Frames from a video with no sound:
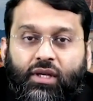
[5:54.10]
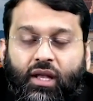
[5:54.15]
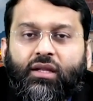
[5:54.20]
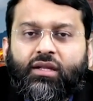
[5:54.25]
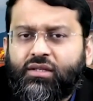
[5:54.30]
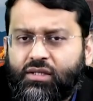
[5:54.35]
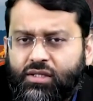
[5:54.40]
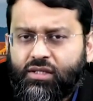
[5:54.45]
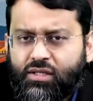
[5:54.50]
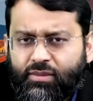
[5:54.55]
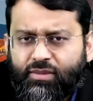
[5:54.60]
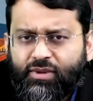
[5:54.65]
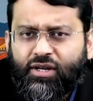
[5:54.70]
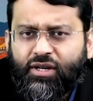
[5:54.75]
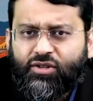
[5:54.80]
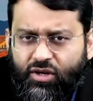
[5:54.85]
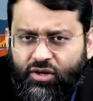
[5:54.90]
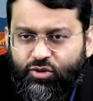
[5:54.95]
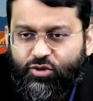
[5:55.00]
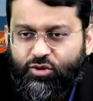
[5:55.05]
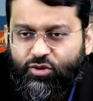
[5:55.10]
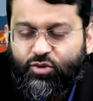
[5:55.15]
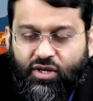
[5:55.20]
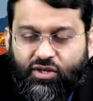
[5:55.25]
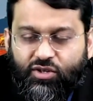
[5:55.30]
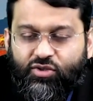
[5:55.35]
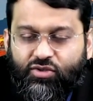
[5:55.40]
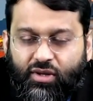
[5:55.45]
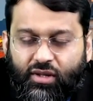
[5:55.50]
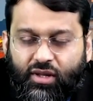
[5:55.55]
And listen to my other two
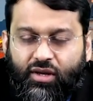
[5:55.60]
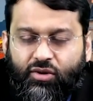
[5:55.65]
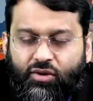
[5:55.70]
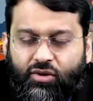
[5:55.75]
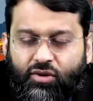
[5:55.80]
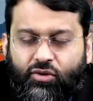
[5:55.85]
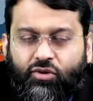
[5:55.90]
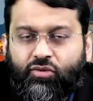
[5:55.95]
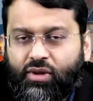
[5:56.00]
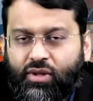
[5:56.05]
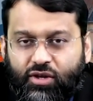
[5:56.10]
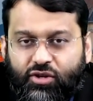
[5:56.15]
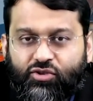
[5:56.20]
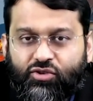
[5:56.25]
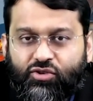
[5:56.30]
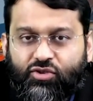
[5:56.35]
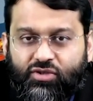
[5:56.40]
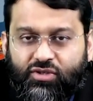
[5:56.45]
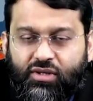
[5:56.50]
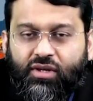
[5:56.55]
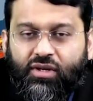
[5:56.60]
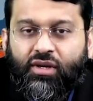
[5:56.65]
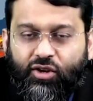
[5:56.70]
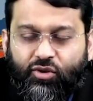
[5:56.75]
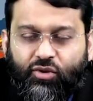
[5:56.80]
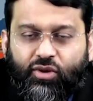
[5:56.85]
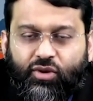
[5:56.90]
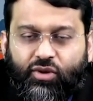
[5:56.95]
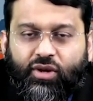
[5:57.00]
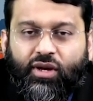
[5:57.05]
lectures online or three lectures,
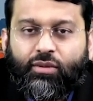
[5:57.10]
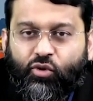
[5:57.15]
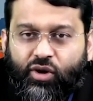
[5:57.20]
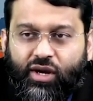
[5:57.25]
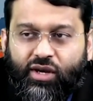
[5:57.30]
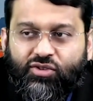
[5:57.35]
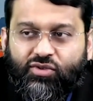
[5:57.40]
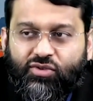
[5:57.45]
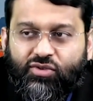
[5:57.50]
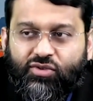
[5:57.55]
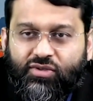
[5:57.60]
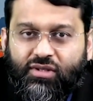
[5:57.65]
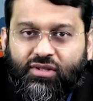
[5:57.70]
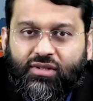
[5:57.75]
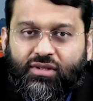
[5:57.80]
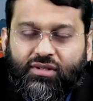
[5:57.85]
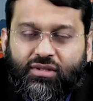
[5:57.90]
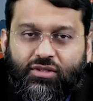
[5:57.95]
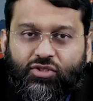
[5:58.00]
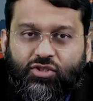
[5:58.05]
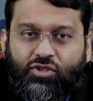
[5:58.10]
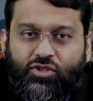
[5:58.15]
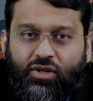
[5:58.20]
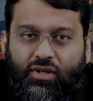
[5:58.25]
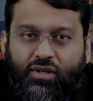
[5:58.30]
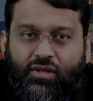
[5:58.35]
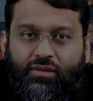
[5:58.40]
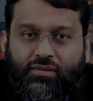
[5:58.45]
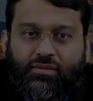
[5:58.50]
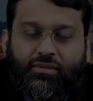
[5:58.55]
and you'll get more answers than this,
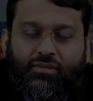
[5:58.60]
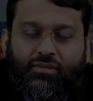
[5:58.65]
inshallah.